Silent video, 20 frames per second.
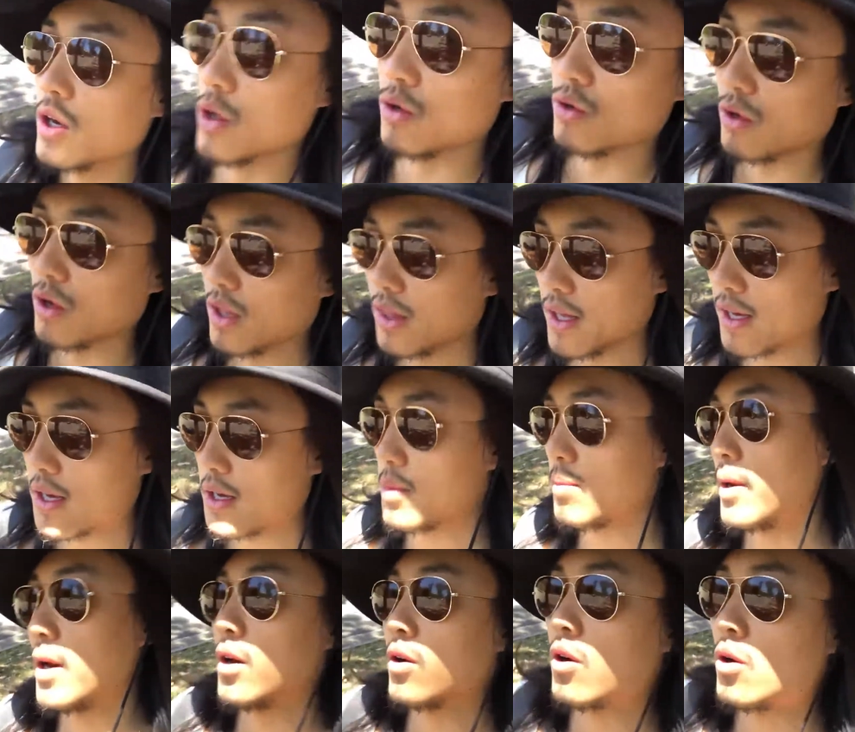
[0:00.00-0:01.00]
You're not thinking
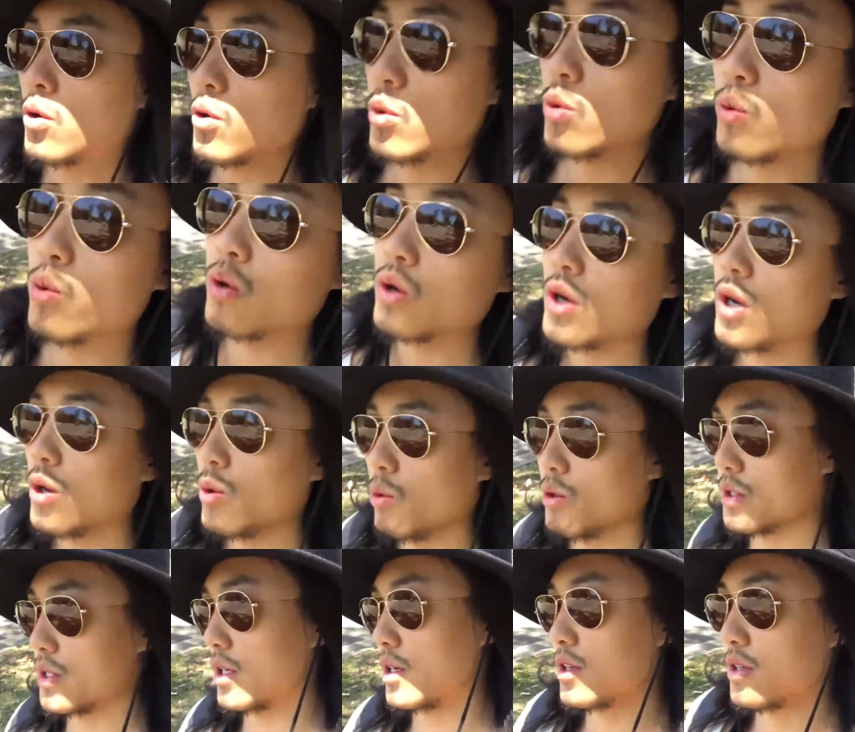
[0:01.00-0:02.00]
about, oh,
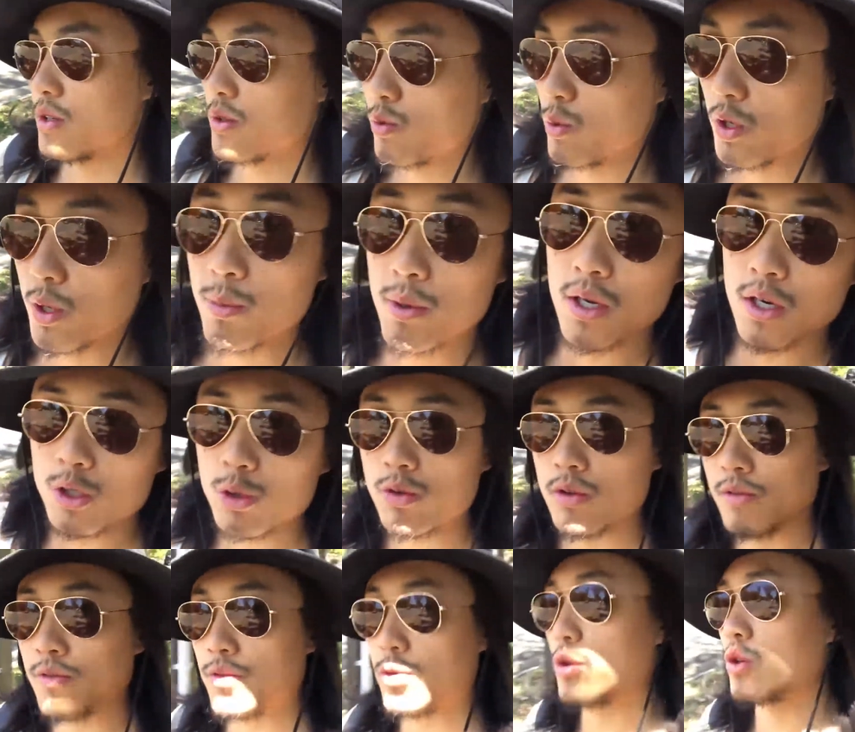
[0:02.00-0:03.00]
what am I gonna
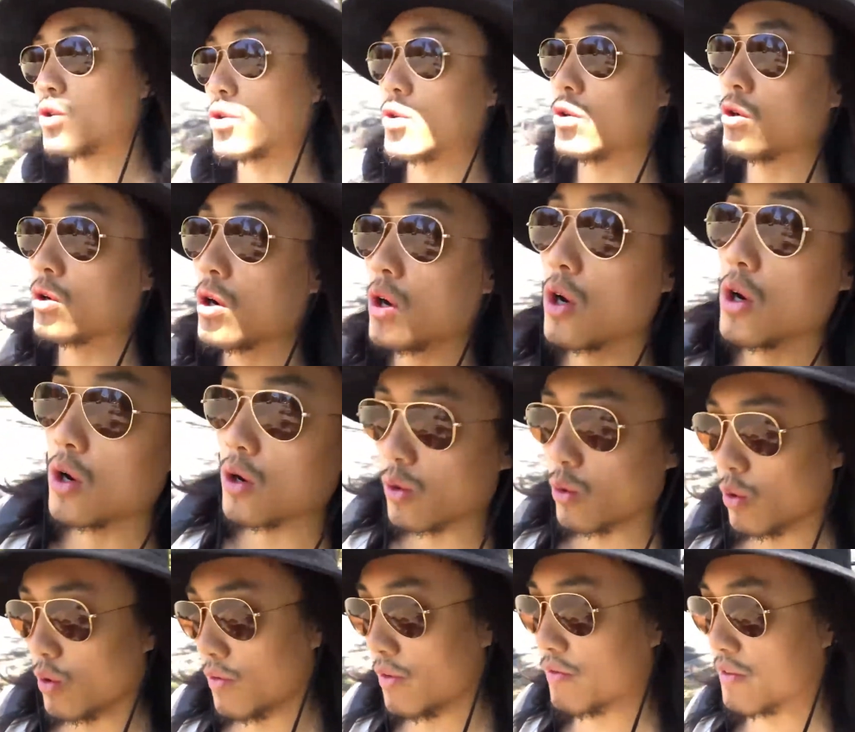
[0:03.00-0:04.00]
do in the future,
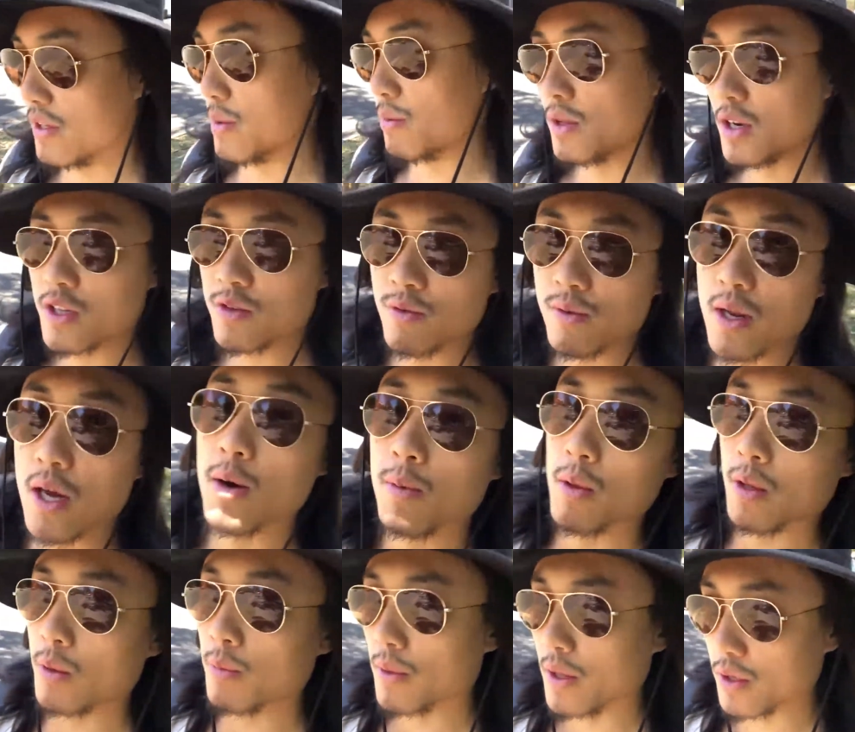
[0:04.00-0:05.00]
or 15 minutes from now,
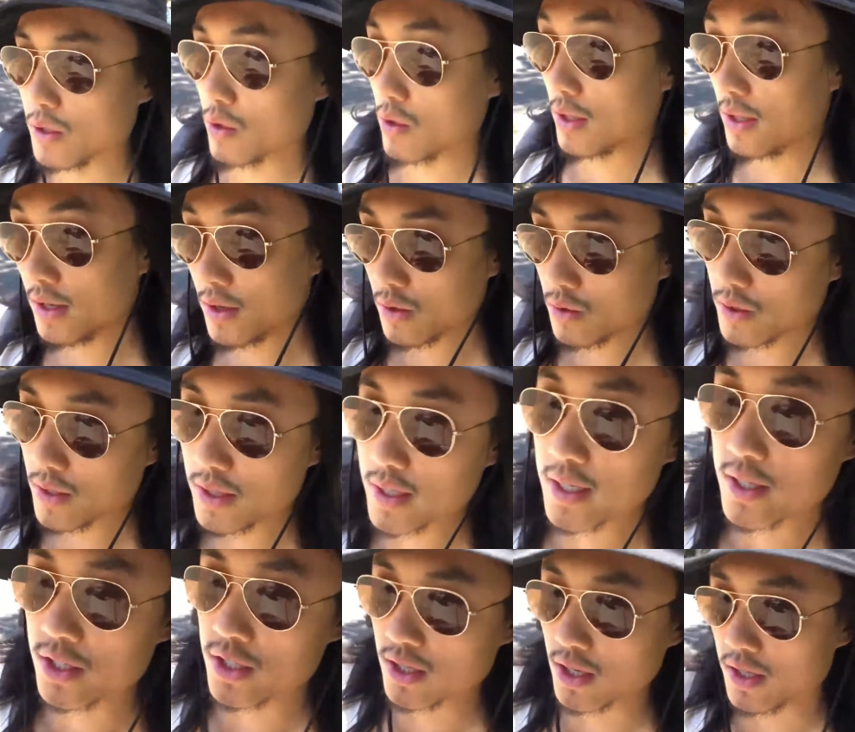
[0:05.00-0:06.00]
blah blah. You're
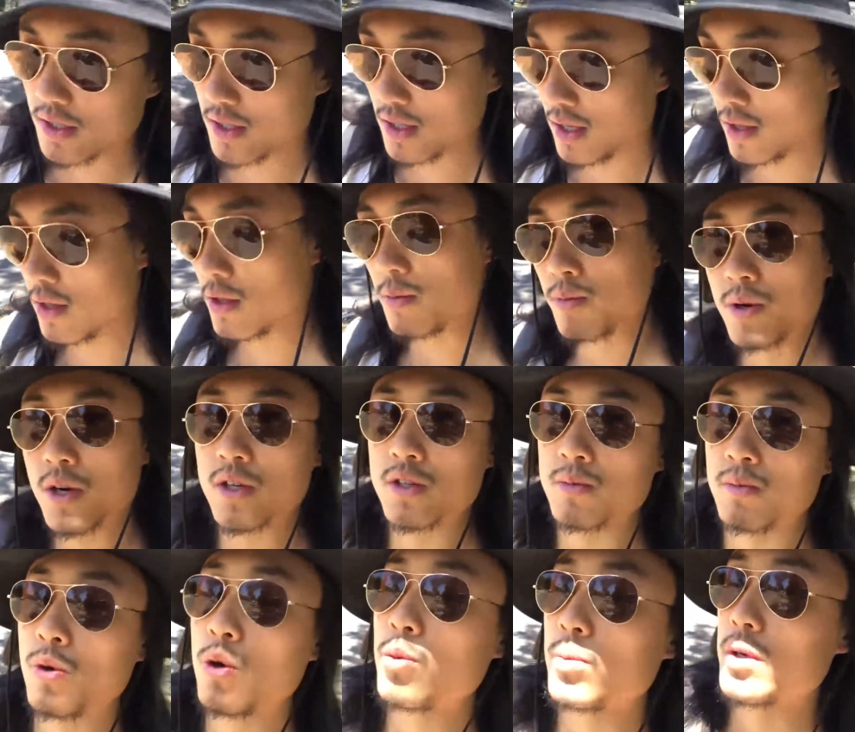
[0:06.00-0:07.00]
literally just in the
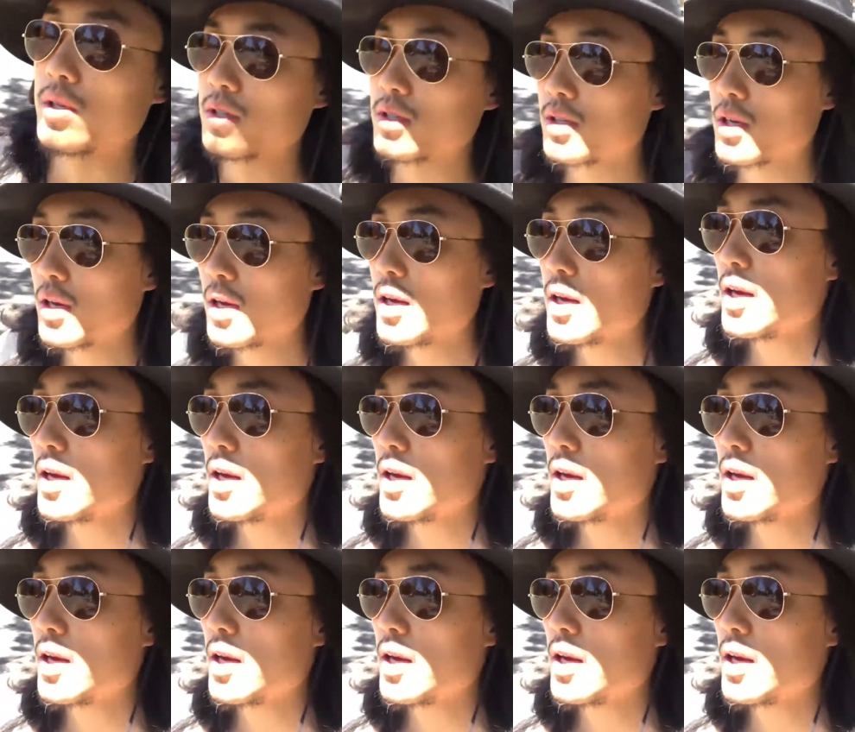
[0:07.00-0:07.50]
present moment.